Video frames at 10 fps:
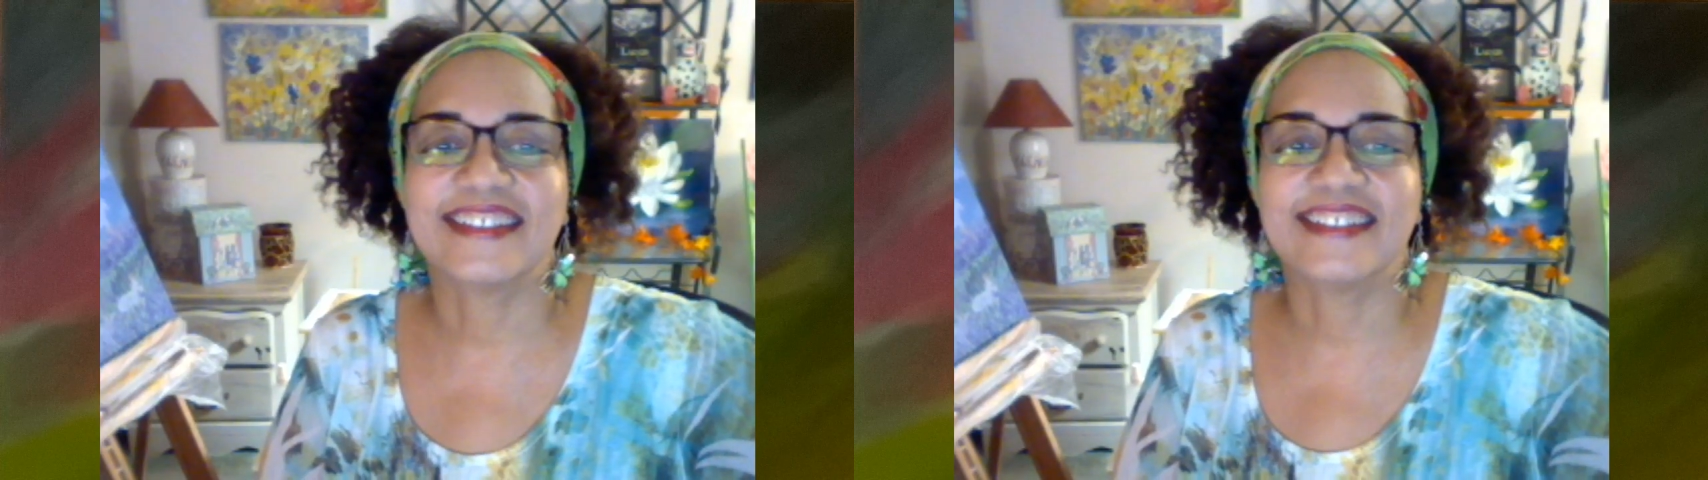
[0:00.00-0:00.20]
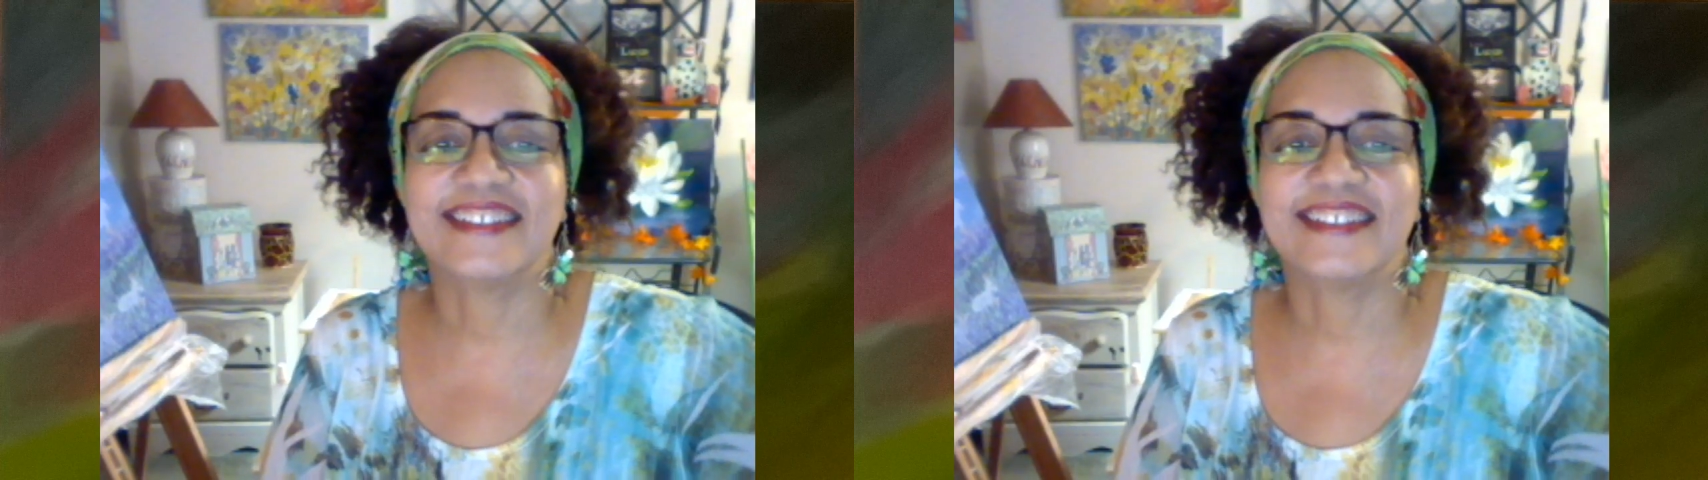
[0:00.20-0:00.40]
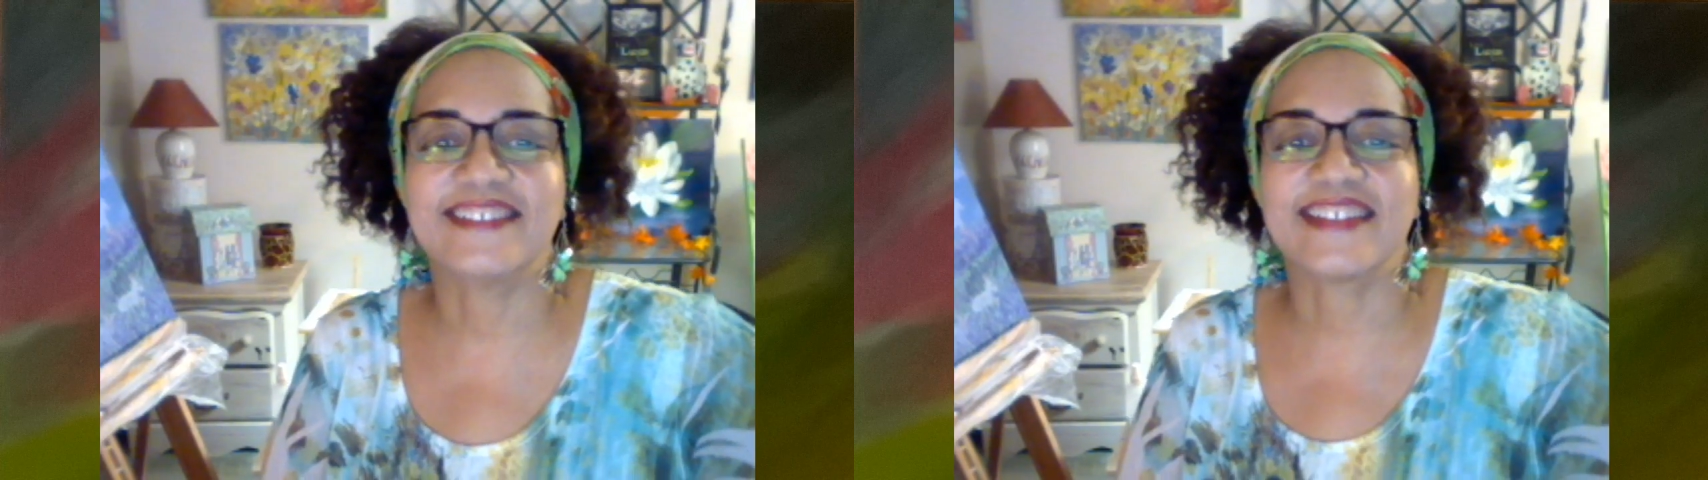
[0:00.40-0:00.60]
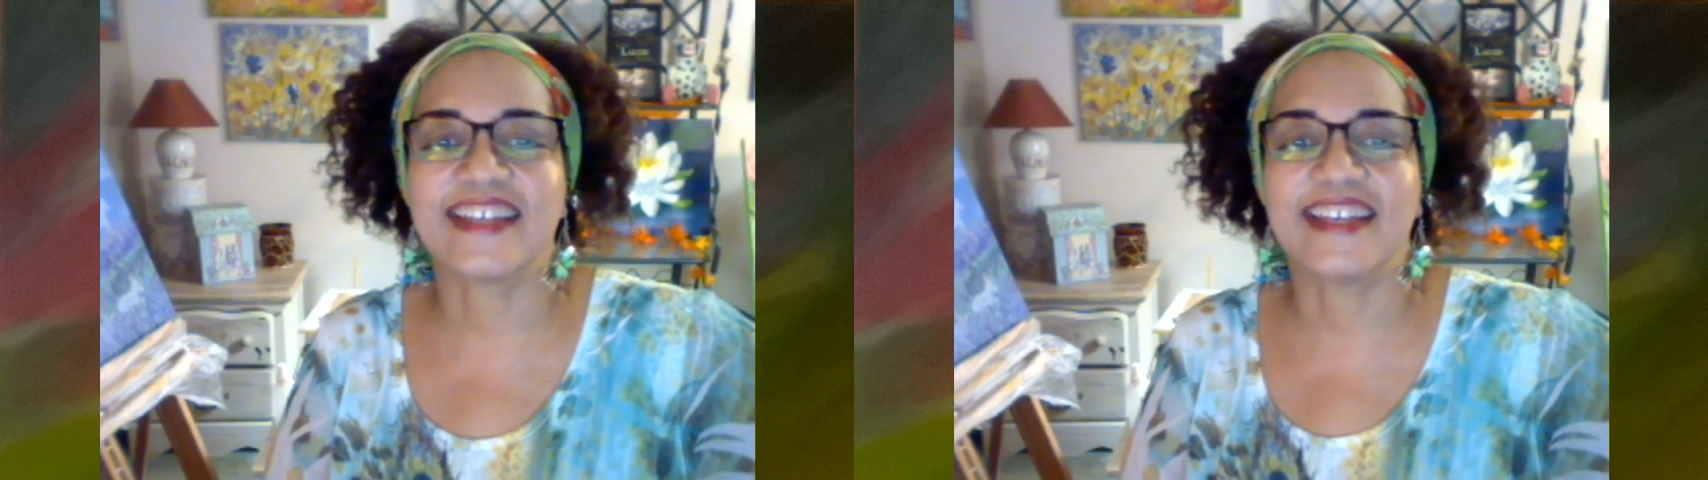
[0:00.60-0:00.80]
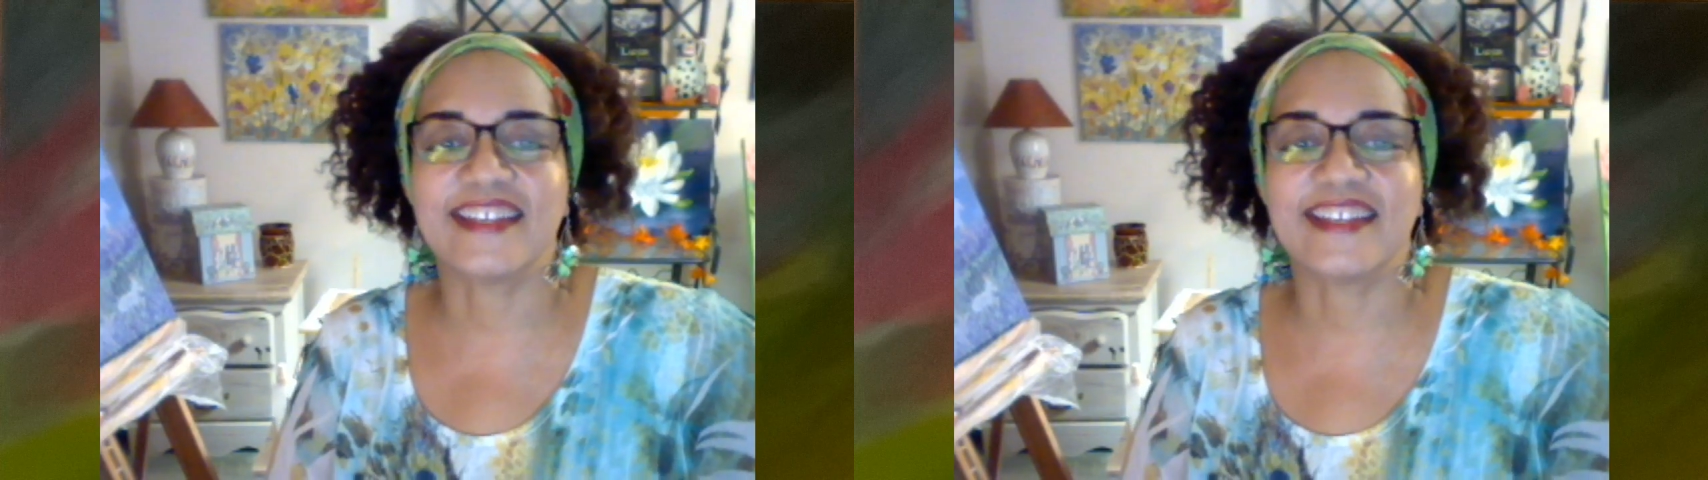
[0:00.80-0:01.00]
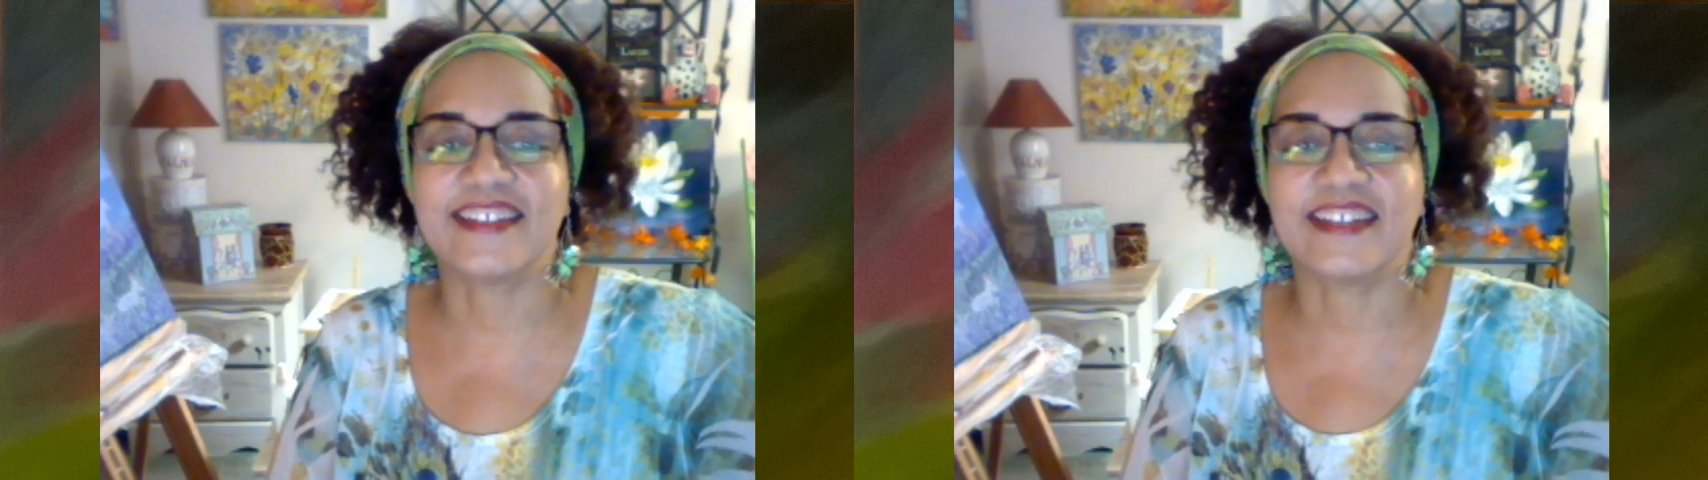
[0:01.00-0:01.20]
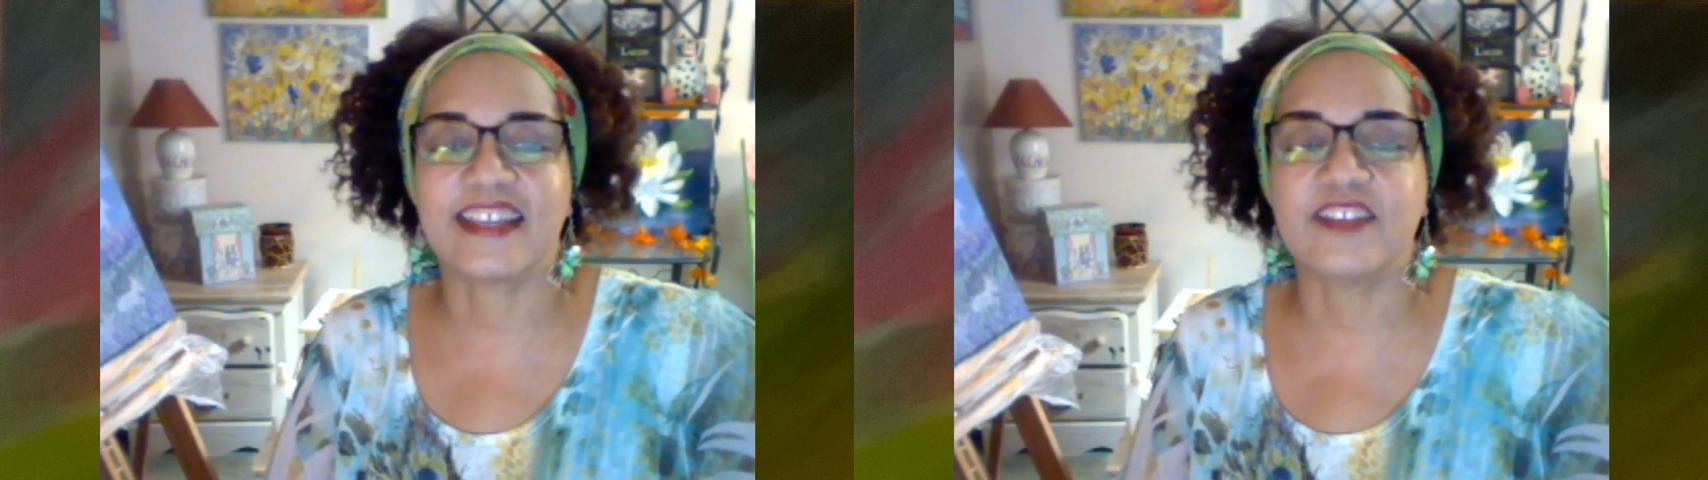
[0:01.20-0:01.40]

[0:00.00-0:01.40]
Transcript: Okay, good.